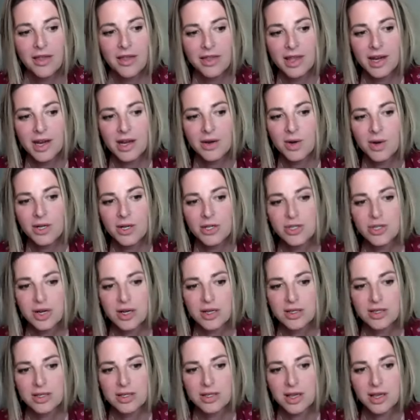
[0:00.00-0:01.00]
and then i read
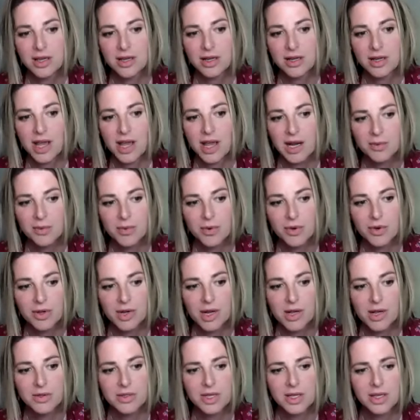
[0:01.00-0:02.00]
your essay in catapult
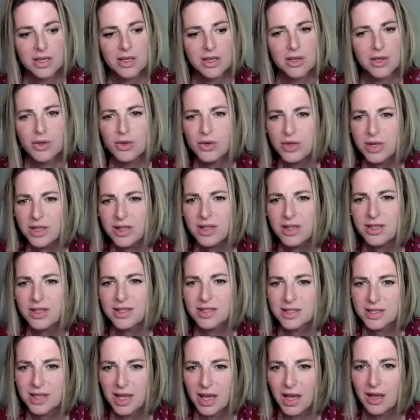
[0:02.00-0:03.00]
and i was like you did
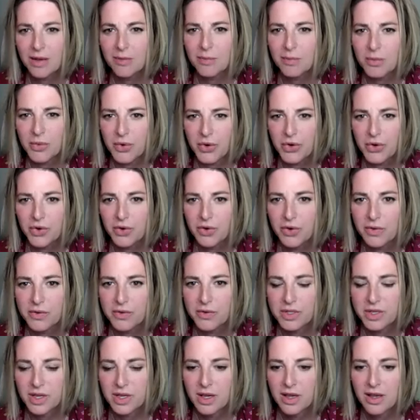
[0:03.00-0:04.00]
the same
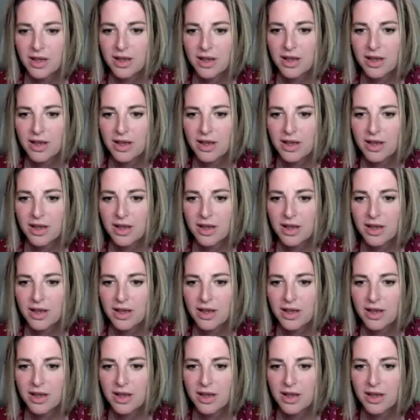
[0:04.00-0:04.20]
moves